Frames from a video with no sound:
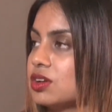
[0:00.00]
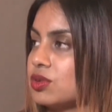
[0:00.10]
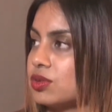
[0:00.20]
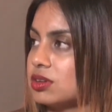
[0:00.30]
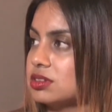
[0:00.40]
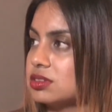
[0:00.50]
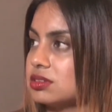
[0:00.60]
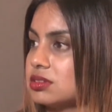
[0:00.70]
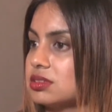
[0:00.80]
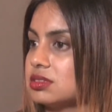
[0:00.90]
course
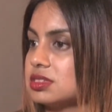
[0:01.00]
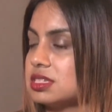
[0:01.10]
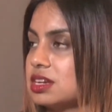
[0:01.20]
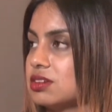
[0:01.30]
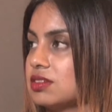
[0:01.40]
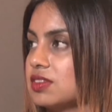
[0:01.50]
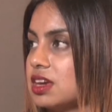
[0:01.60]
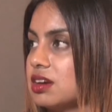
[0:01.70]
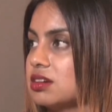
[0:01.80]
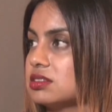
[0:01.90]
or standard of
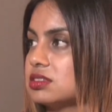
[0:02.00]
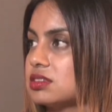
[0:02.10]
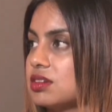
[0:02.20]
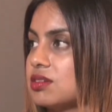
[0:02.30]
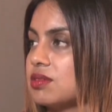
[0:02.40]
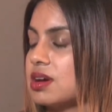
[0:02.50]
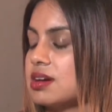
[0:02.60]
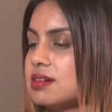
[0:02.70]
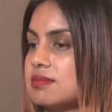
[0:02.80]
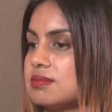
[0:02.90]
care, and so
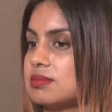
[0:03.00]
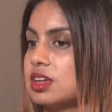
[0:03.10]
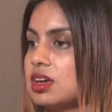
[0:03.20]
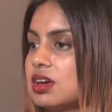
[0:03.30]
um,